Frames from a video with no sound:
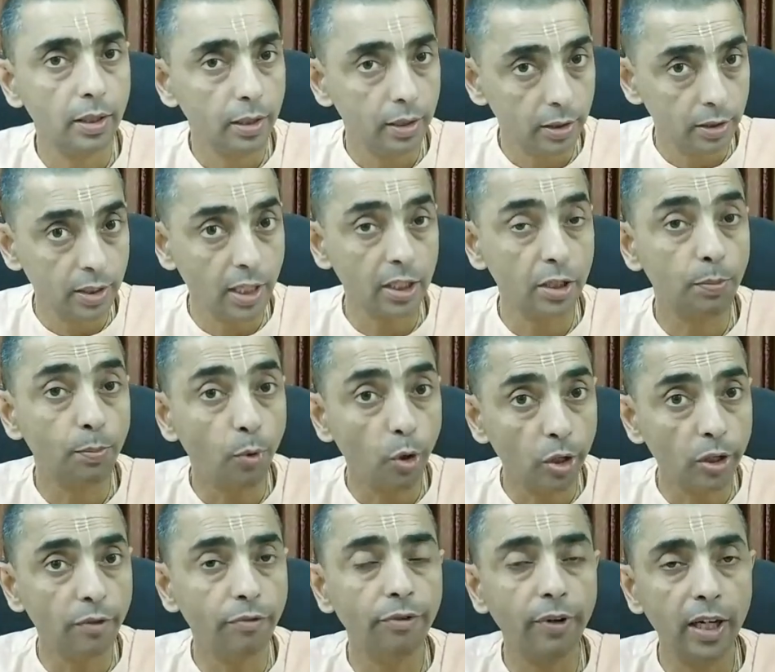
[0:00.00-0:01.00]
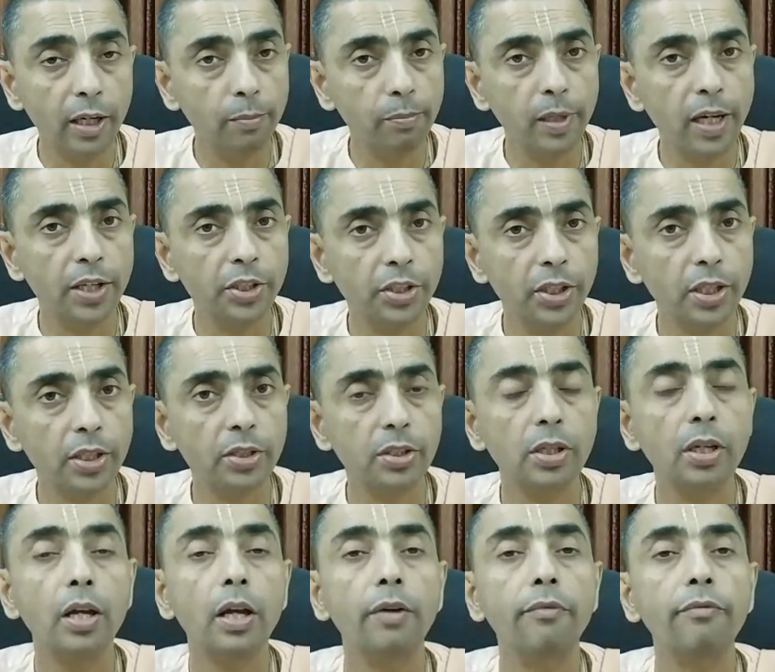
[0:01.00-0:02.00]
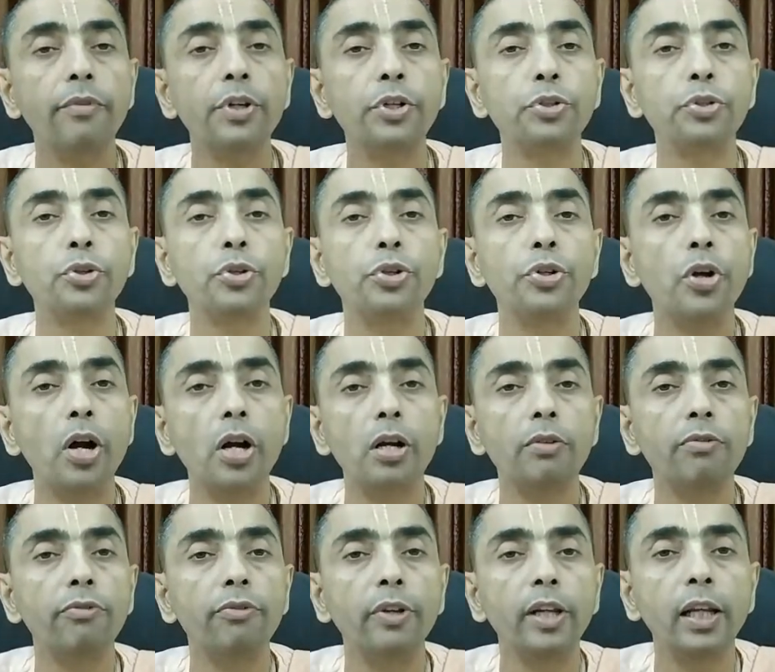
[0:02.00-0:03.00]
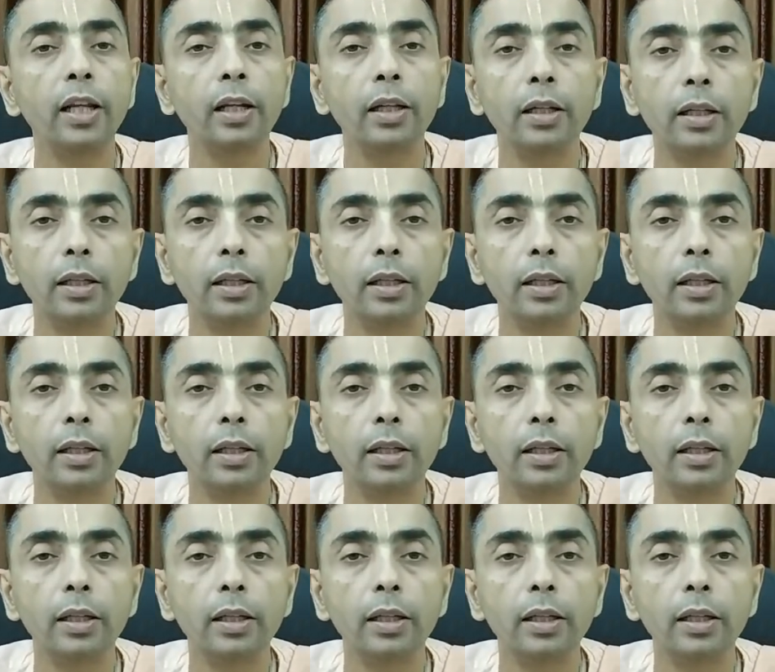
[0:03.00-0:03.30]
such bona fide pleasures, we should not feel